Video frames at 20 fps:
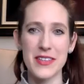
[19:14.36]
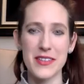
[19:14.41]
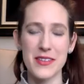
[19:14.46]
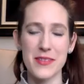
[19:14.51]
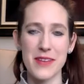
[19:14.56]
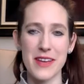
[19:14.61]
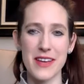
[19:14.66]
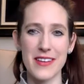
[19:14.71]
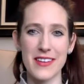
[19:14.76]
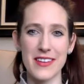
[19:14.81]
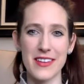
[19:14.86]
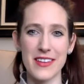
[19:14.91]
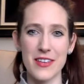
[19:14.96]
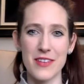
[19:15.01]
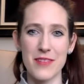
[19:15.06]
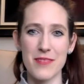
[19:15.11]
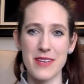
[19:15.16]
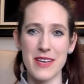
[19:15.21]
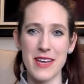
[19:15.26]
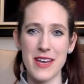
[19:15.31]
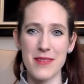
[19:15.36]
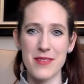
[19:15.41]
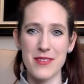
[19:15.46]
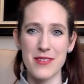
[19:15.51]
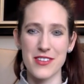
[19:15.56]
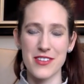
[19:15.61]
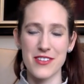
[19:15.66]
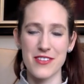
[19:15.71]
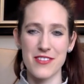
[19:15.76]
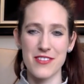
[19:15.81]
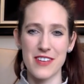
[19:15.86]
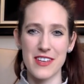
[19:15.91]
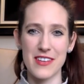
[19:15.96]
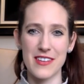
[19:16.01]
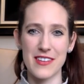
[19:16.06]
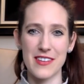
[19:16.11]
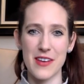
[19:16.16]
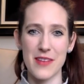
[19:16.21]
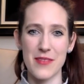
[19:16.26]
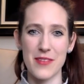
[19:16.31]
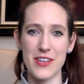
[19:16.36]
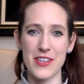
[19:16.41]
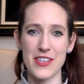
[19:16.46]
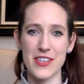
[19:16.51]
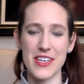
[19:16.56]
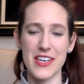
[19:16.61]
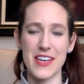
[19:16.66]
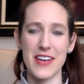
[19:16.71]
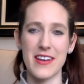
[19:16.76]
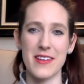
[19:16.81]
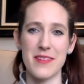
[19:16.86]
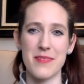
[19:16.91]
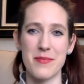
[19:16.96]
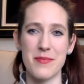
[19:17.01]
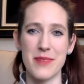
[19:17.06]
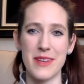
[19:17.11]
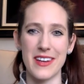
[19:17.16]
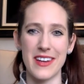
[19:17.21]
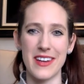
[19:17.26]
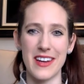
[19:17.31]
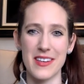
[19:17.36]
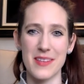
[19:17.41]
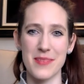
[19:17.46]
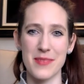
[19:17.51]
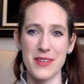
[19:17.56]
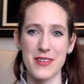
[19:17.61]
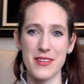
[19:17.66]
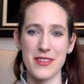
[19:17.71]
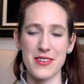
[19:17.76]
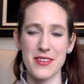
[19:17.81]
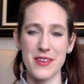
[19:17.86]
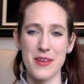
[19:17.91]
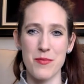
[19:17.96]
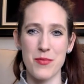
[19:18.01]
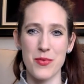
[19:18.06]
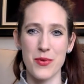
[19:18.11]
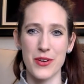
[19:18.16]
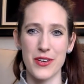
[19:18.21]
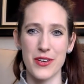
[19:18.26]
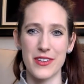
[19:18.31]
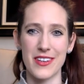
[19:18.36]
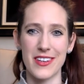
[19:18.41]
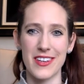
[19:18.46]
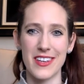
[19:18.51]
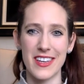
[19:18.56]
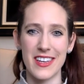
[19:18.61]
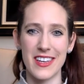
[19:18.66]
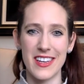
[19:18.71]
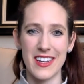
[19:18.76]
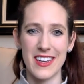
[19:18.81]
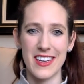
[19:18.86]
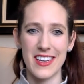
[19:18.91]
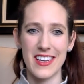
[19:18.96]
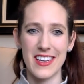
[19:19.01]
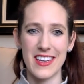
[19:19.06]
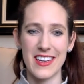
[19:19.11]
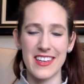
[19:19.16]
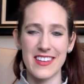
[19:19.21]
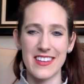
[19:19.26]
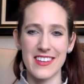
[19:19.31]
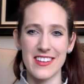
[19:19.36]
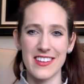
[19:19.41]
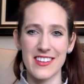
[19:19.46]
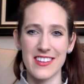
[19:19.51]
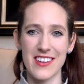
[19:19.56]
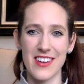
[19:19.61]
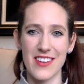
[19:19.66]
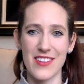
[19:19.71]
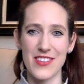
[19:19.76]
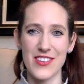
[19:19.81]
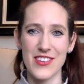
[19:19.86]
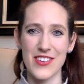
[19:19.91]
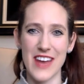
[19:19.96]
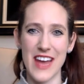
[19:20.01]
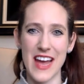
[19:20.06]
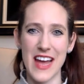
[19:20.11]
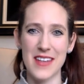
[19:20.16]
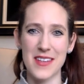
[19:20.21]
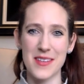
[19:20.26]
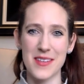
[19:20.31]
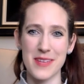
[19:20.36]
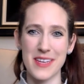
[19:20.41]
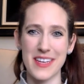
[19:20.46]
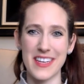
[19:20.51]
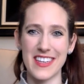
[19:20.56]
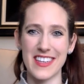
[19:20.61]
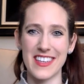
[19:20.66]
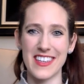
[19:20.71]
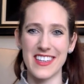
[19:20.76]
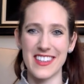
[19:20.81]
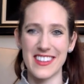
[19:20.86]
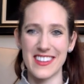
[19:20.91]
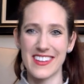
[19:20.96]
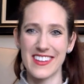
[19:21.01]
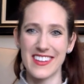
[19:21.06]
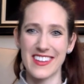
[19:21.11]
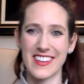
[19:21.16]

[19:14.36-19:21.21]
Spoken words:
it's amazing that you've been able to fit so much in, but I suppose at some point it does come to a head a bit, and you.